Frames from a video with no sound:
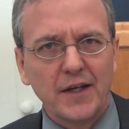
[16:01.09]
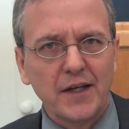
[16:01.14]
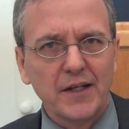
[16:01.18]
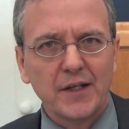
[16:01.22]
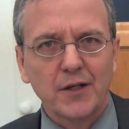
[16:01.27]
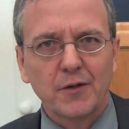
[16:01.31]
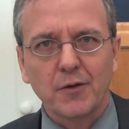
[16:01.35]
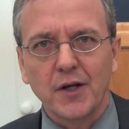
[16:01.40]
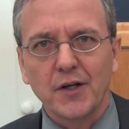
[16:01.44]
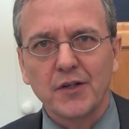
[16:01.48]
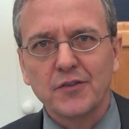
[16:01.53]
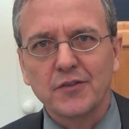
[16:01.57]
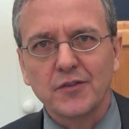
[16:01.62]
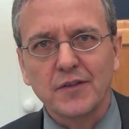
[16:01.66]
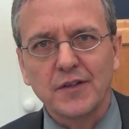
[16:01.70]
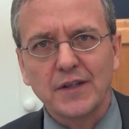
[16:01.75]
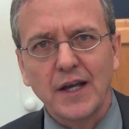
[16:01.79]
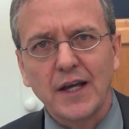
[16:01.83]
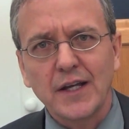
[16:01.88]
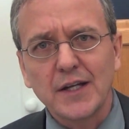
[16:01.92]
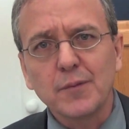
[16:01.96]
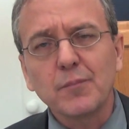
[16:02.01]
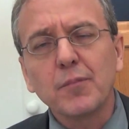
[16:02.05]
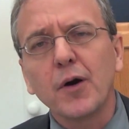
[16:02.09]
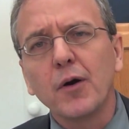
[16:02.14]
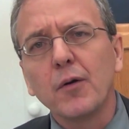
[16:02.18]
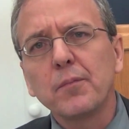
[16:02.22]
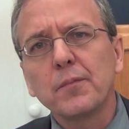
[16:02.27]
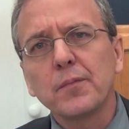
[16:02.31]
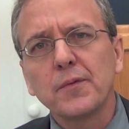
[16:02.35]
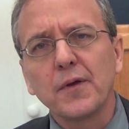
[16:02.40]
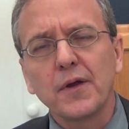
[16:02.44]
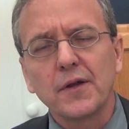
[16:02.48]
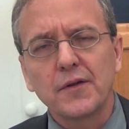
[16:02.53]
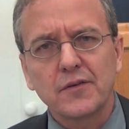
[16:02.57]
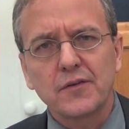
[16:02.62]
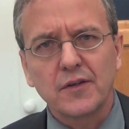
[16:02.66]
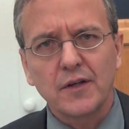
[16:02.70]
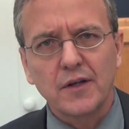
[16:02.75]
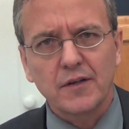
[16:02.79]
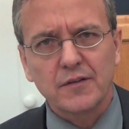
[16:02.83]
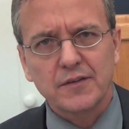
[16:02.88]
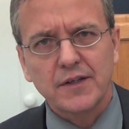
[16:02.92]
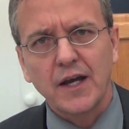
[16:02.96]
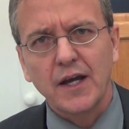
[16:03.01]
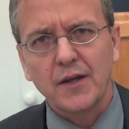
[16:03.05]
Antichrist or the antipope that
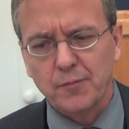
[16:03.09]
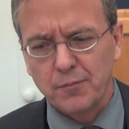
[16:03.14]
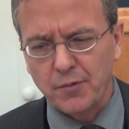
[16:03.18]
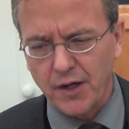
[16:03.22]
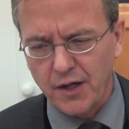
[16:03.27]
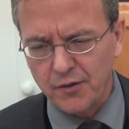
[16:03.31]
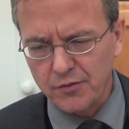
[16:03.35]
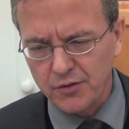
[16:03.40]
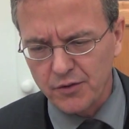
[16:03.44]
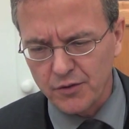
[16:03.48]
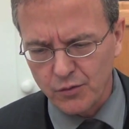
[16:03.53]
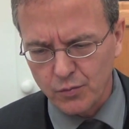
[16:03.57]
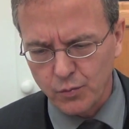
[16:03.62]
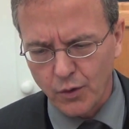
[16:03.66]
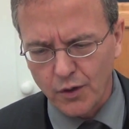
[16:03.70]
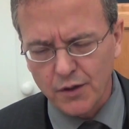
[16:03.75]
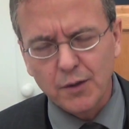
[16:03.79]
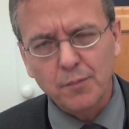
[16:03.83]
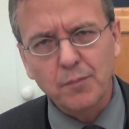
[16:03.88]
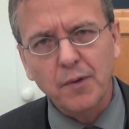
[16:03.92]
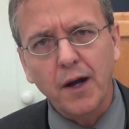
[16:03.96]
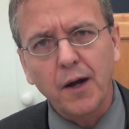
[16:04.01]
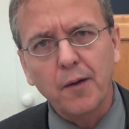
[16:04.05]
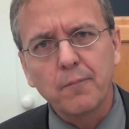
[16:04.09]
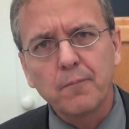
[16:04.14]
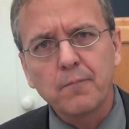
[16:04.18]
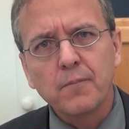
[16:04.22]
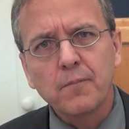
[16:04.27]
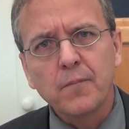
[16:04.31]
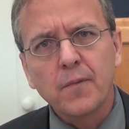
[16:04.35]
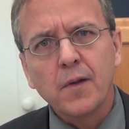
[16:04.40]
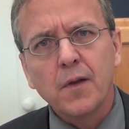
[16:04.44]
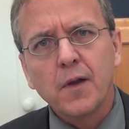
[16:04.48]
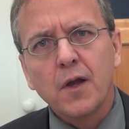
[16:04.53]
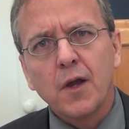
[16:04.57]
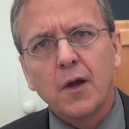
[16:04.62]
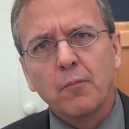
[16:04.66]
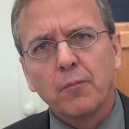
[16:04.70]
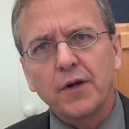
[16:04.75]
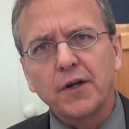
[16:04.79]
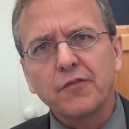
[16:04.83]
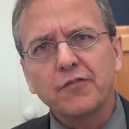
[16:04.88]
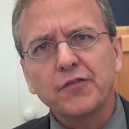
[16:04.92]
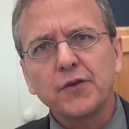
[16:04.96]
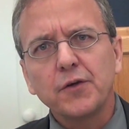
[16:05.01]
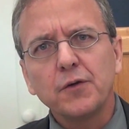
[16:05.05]
Catholic prophecies warn about.
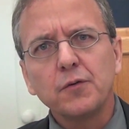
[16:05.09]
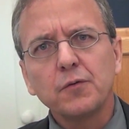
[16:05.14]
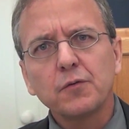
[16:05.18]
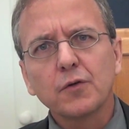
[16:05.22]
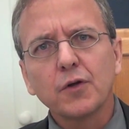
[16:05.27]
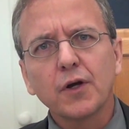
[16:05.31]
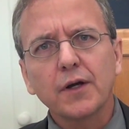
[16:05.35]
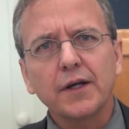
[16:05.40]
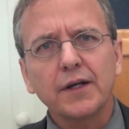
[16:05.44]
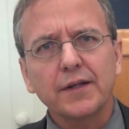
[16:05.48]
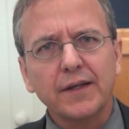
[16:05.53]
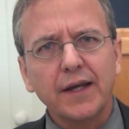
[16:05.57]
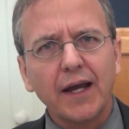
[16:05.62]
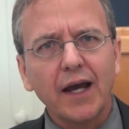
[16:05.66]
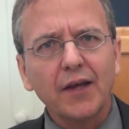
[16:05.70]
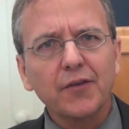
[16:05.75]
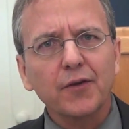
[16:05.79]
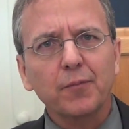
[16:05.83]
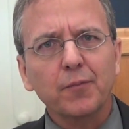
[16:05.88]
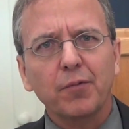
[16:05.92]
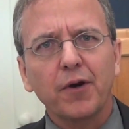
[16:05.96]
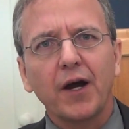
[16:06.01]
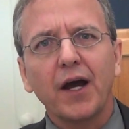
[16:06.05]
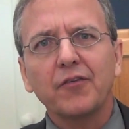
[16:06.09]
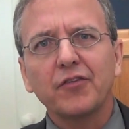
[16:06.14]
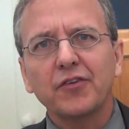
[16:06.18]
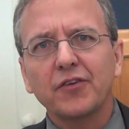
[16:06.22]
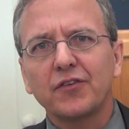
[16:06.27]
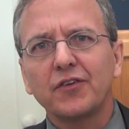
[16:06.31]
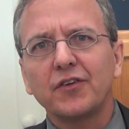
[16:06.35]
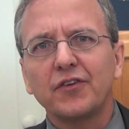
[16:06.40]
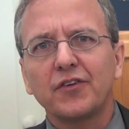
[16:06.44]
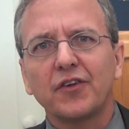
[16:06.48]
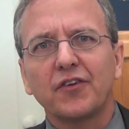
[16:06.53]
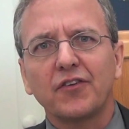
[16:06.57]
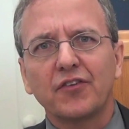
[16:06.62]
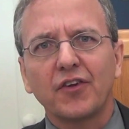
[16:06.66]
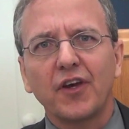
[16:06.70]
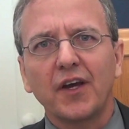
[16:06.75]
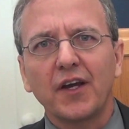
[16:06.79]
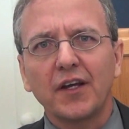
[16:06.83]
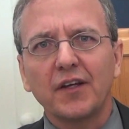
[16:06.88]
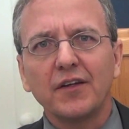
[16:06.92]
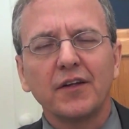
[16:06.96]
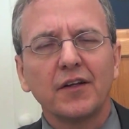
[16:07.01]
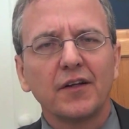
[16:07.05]
But if you look at Catholic prophecies that
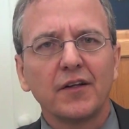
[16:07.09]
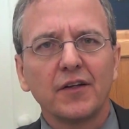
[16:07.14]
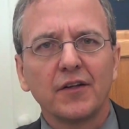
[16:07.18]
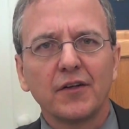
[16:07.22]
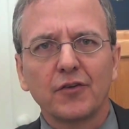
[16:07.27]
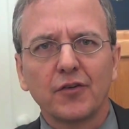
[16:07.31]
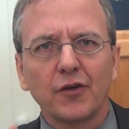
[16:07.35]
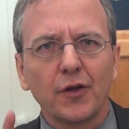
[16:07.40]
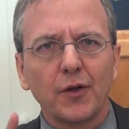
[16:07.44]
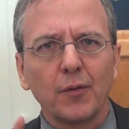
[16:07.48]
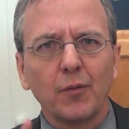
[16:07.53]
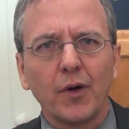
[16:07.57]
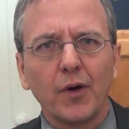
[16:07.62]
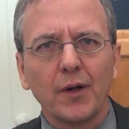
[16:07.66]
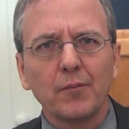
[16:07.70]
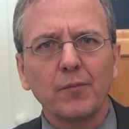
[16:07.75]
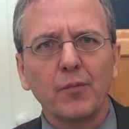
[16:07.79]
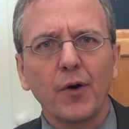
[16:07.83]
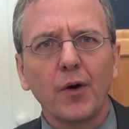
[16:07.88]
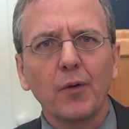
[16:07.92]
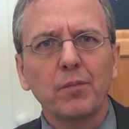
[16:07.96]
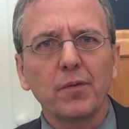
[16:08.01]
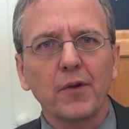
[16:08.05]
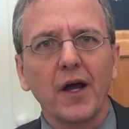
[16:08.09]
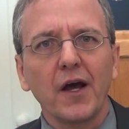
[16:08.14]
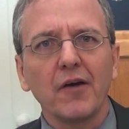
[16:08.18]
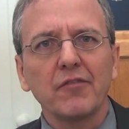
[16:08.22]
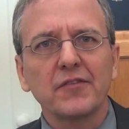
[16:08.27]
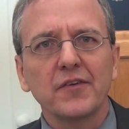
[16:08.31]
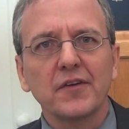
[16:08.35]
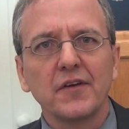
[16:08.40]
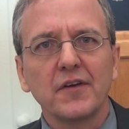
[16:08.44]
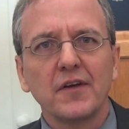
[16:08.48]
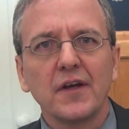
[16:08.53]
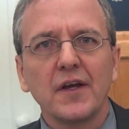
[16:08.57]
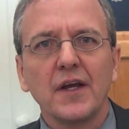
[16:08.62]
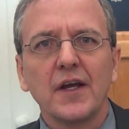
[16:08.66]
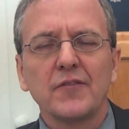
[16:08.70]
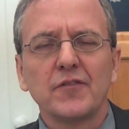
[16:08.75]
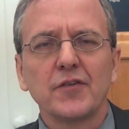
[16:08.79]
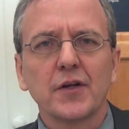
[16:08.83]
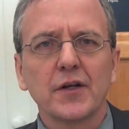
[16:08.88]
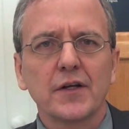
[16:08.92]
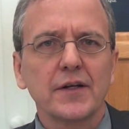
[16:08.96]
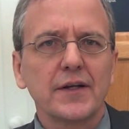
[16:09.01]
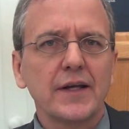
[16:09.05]
say there's only one pope left,
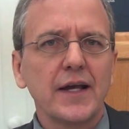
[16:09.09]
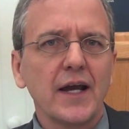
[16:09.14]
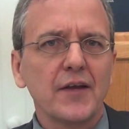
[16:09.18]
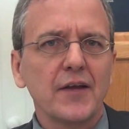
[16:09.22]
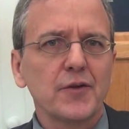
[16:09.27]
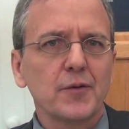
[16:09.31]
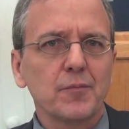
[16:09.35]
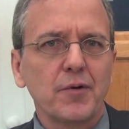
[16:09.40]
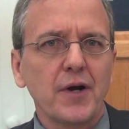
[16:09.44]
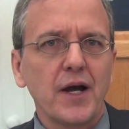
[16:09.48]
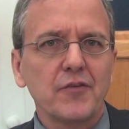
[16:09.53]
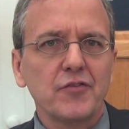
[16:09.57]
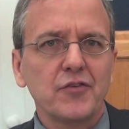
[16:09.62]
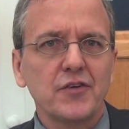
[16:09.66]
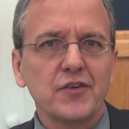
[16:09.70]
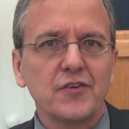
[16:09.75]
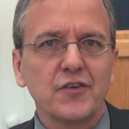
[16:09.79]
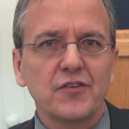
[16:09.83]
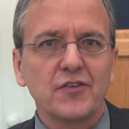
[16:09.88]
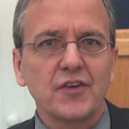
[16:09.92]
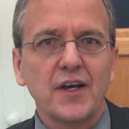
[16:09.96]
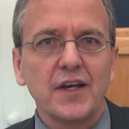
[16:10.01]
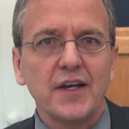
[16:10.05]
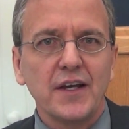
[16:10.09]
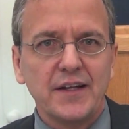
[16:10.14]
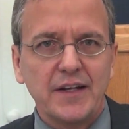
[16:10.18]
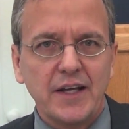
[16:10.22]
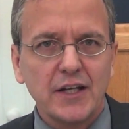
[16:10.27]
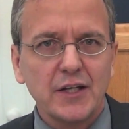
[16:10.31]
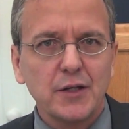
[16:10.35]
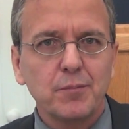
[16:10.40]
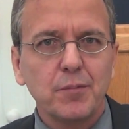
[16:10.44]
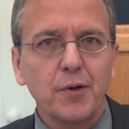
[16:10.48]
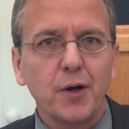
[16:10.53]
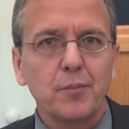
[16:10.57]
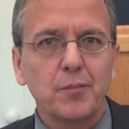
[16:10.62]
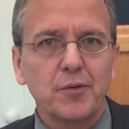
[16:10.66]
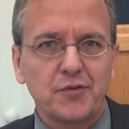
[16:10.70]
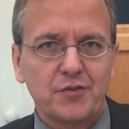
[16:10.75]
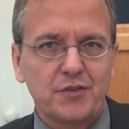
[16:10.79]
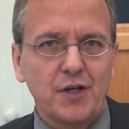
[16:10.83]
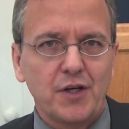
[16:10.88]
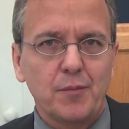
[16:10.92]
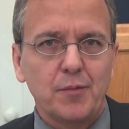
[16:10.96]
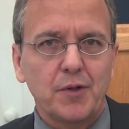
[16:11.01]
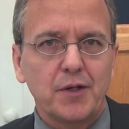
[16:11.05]
if you look at Catholic prophecies that say an antipope
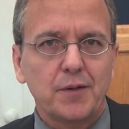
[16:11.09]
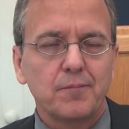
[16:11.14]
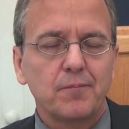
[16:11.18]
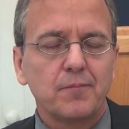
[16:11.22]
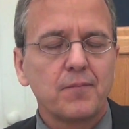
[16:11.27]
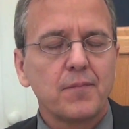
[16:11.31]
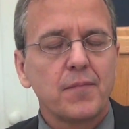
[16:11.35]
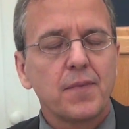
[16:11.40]
is coming,